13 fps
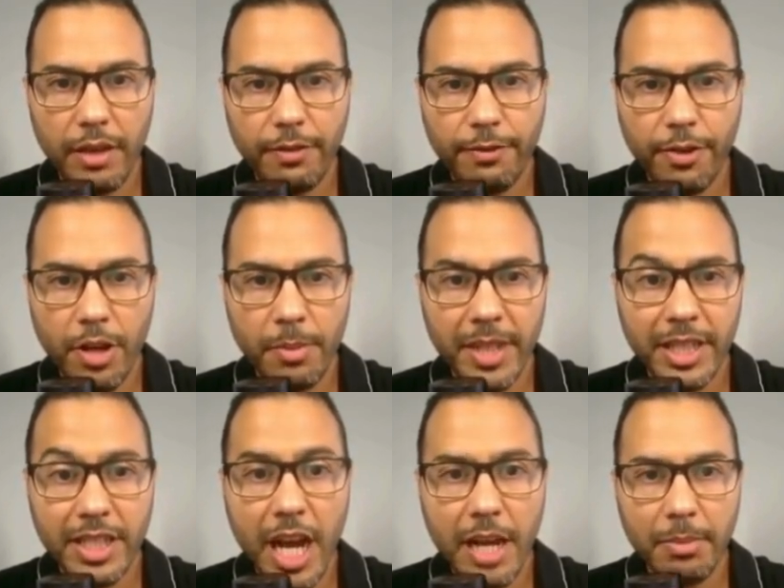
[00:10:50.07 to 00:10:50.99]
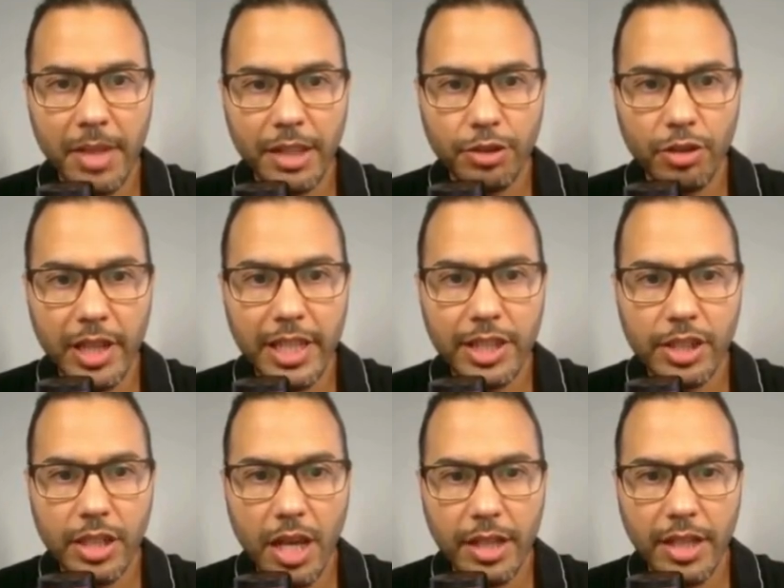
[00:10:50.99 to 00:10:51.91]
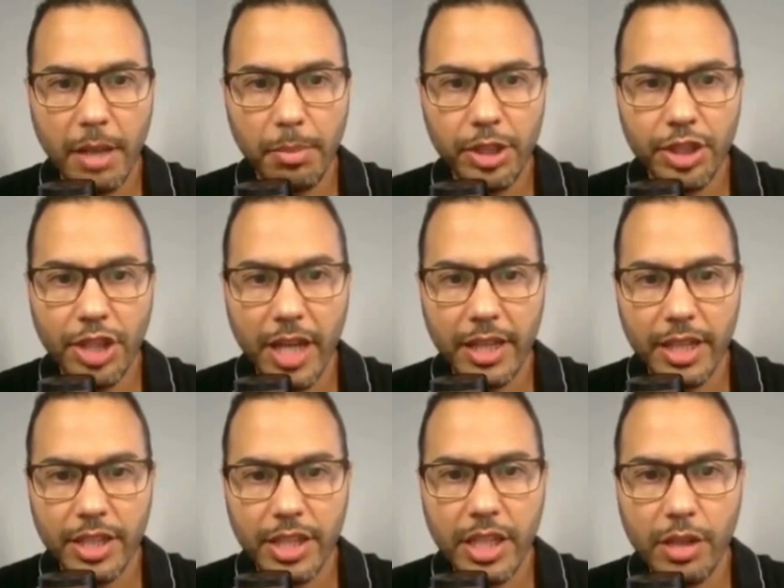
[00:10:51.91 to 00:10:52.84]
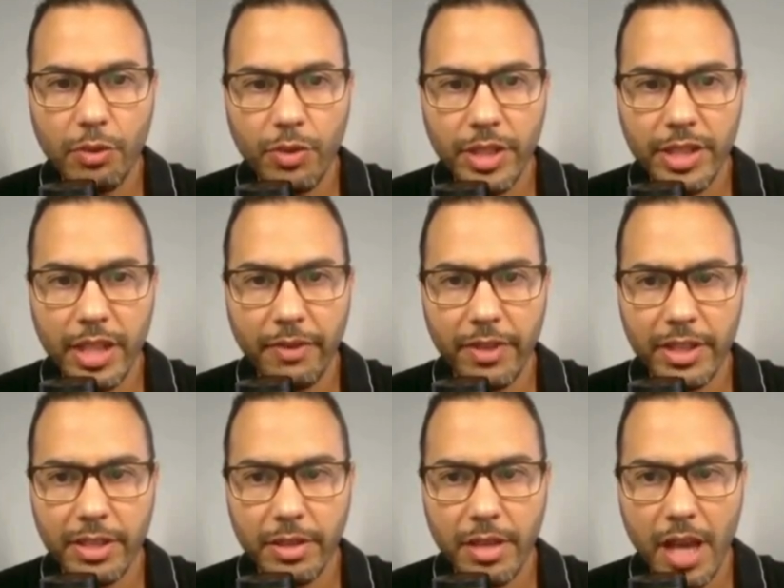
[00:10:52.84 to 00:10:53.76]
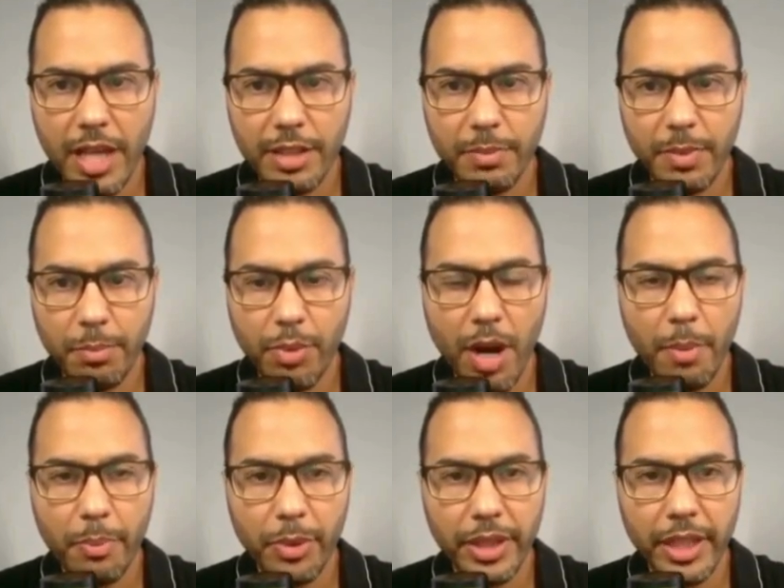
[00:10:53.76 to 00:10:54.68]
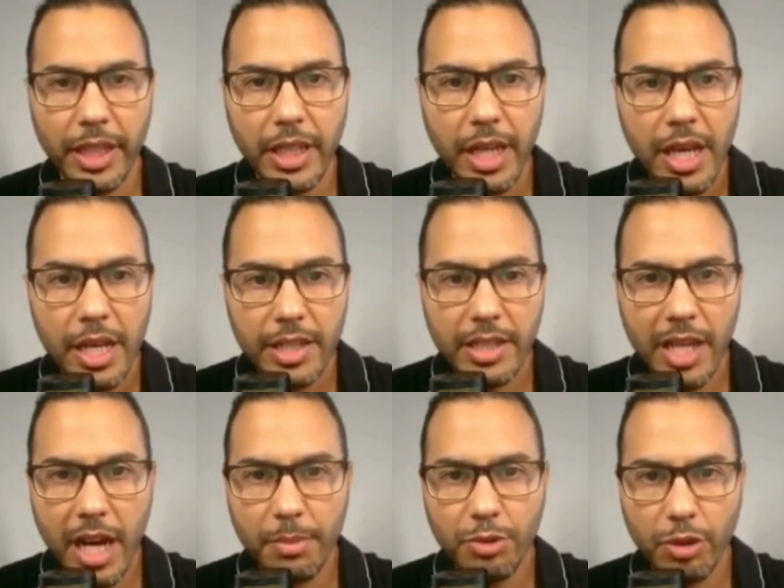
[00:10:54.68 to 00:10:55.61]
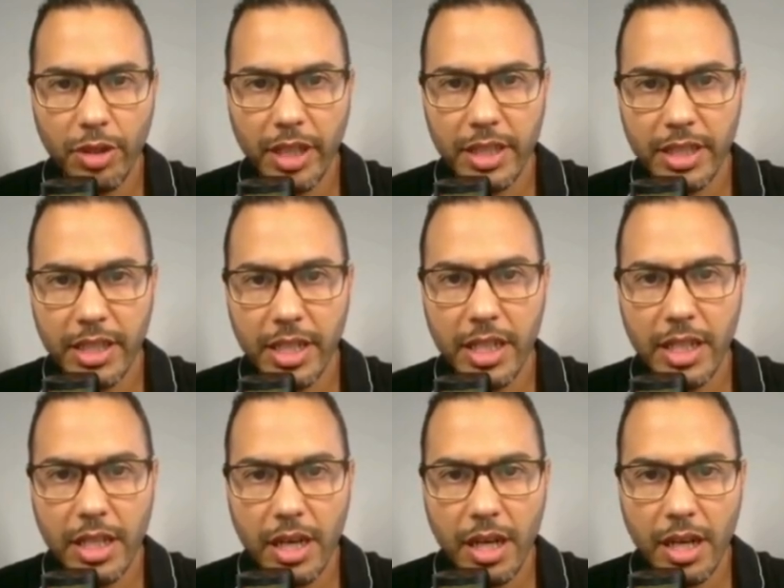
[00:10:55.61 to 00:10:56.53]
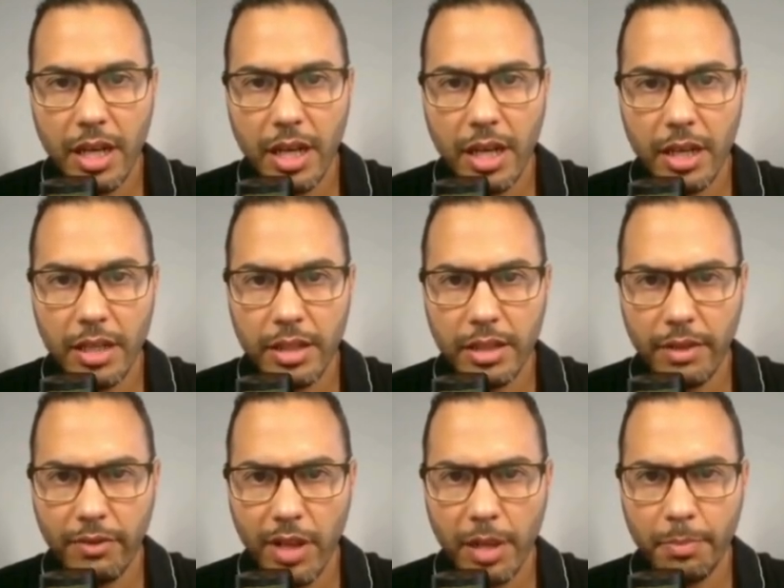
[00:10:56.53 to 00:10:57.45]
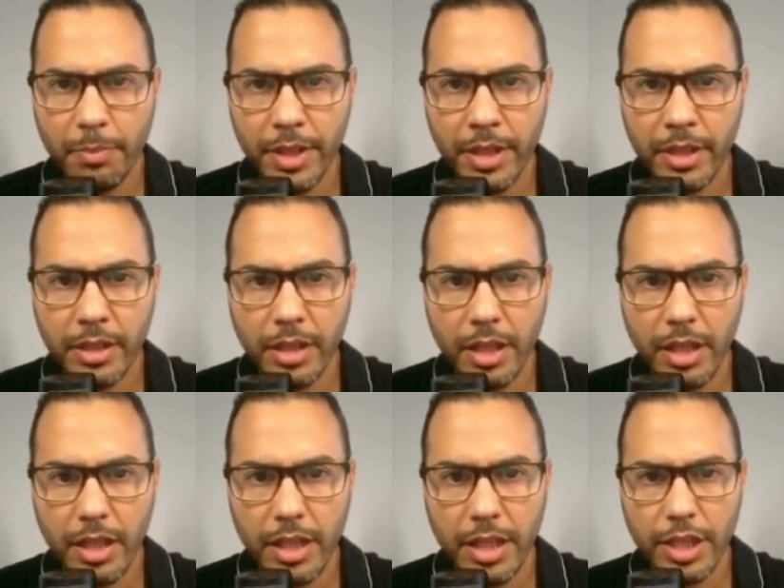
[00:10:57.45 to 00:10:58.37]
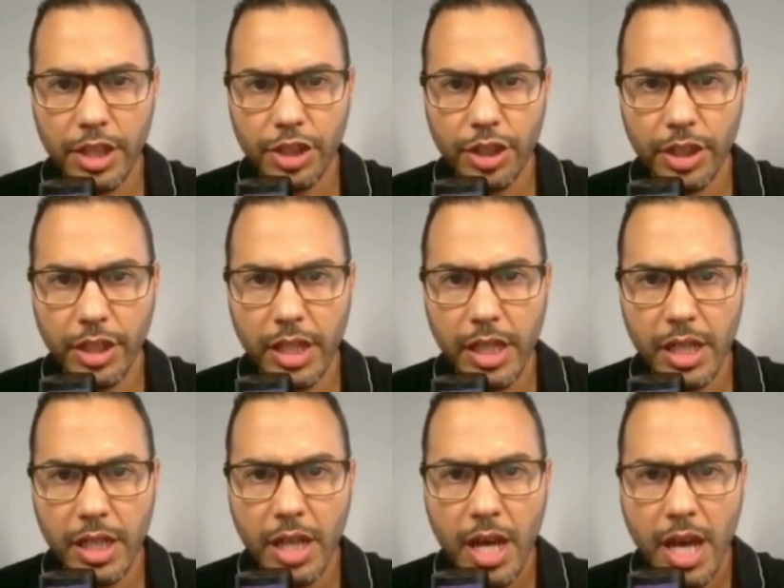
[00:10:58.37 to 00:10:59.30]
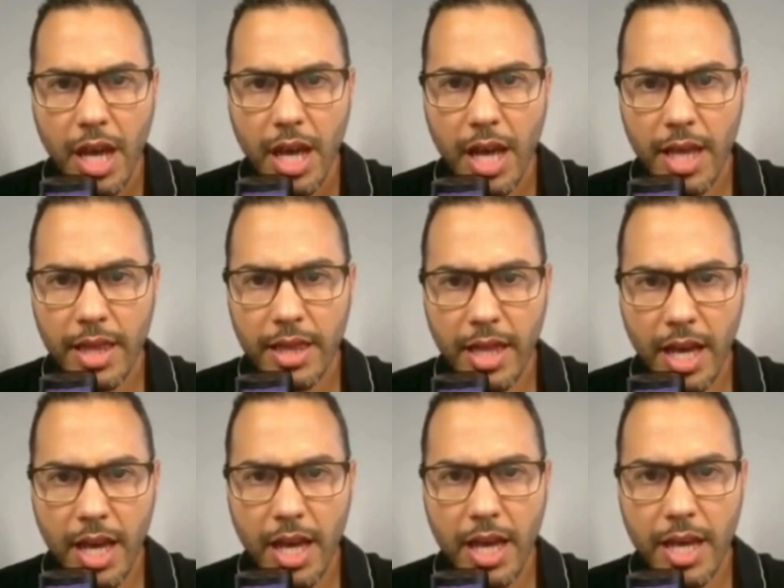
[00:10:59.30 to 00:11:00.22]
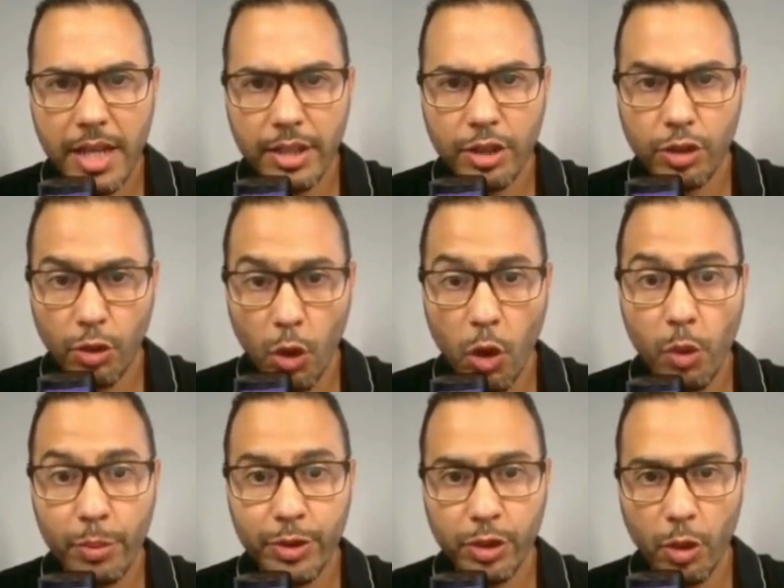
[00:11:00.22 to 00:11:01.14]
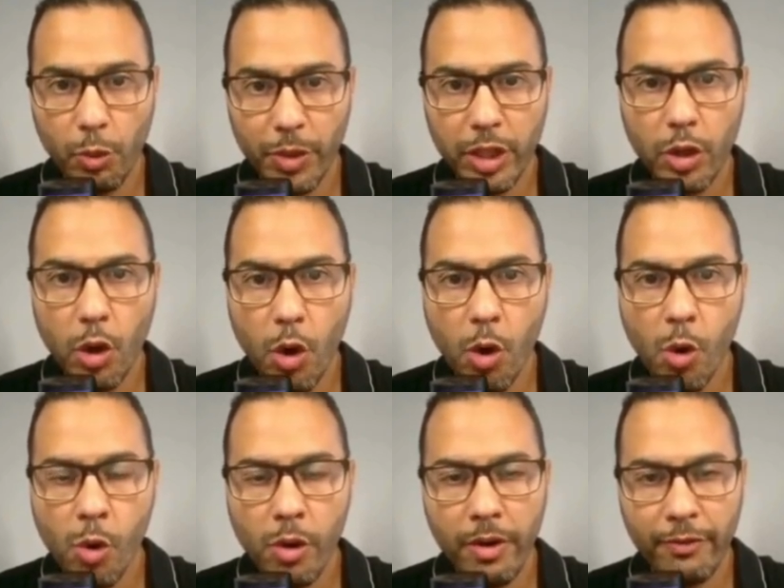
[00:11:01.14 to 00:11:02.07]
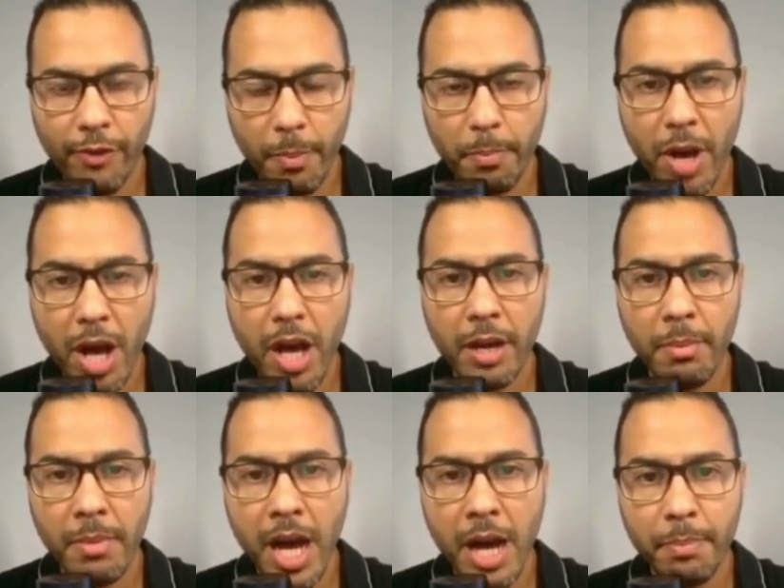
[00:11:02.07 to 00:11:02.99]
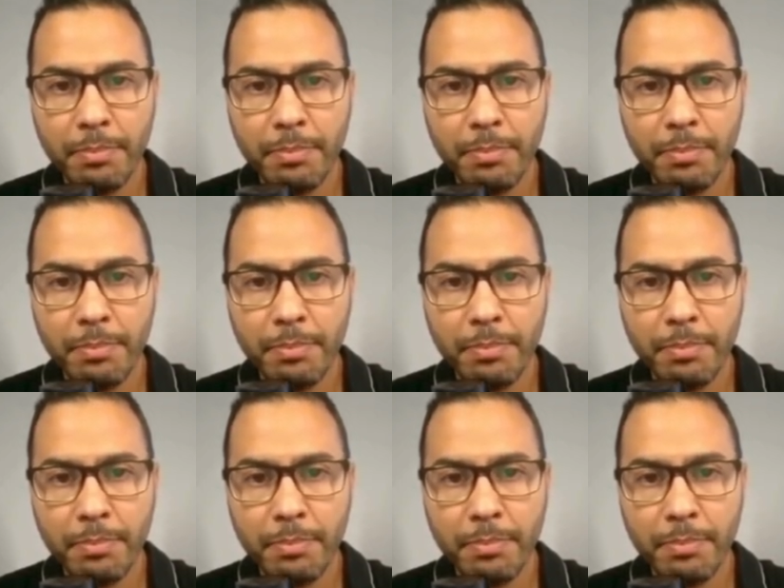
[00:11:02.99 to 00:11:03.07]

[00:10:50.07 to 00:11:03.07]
from the timeline. So let's double check the sequence if it has been properly set up. So you can see development initially, and then stopes. So we go from bottom up